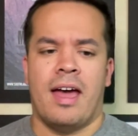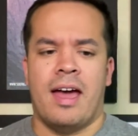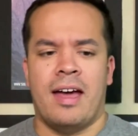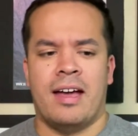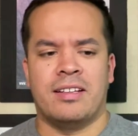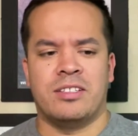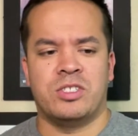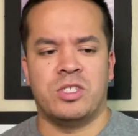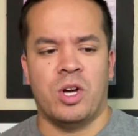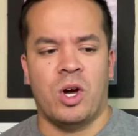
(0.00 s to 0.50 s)

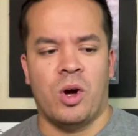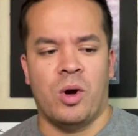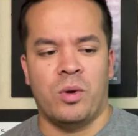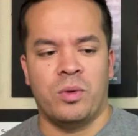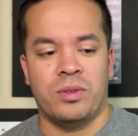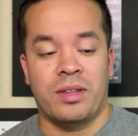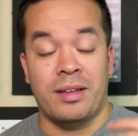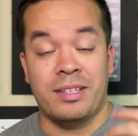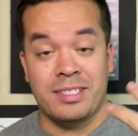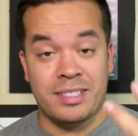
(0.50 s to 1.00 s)
And
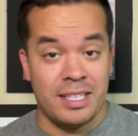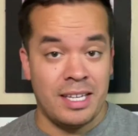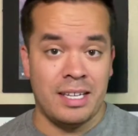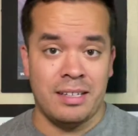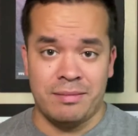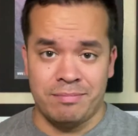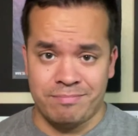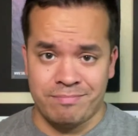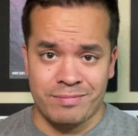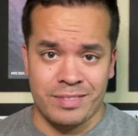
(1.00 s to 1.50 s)
so they
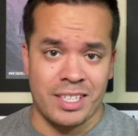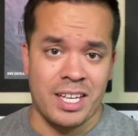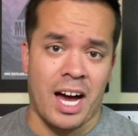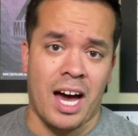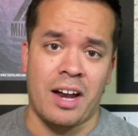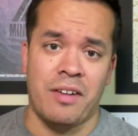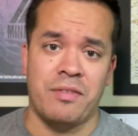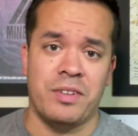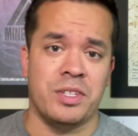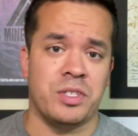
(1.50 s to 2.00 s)
see the
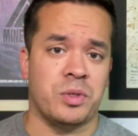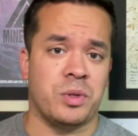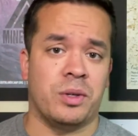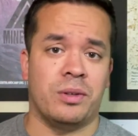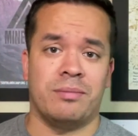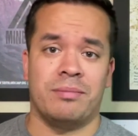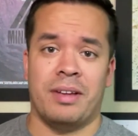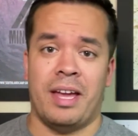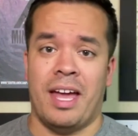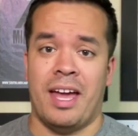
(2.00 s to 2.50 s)
God of
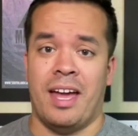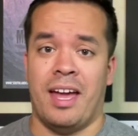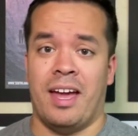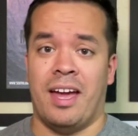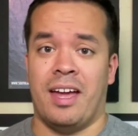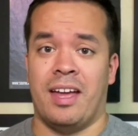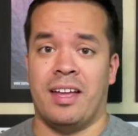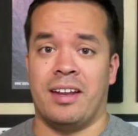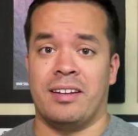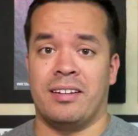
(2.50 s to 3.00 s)
Israel,
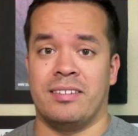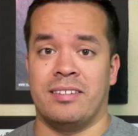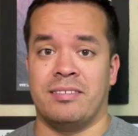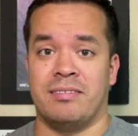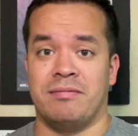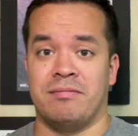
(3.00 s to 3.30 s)
and